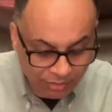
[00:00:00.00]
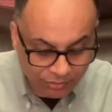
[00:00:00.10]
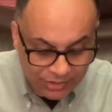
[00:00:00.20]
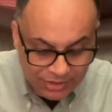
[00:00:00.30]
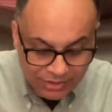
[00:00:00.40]

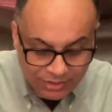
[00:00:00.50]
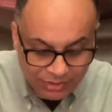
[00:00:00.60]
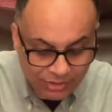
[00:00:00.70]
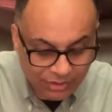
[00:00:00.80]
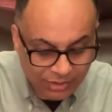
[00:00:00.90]
First,
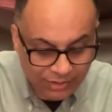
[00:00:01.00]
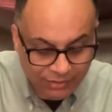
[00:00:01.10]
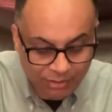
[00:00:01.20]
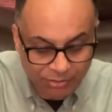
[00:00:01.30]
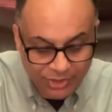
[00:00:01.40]
let's
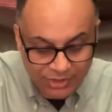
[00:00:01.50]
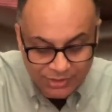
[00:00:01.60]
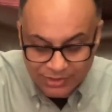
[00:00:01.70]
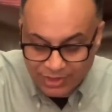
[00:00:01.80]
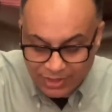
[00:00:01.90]
compare
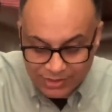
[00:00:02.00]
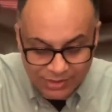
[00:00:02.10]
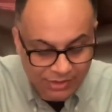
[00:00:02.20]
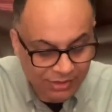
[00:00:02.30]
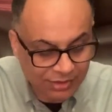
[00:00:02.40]

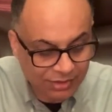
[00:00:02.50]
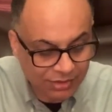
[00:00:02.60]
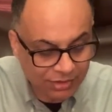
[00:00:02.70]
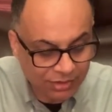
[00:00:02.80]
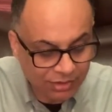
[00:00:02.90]
sizes.
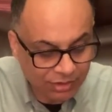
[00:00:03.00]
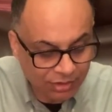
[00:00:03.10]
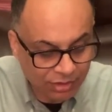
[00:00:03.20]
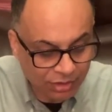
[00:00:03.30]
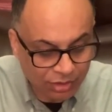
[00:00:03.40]

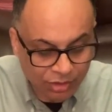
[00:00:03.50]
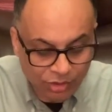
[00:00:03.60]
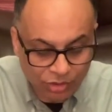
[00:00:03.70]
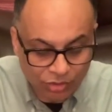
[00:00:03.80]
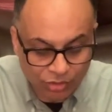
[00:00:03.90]

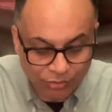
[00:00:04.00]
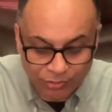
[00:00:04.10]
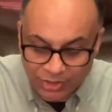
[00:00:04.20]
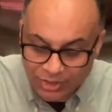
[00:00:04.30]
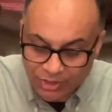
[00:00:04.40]
So if we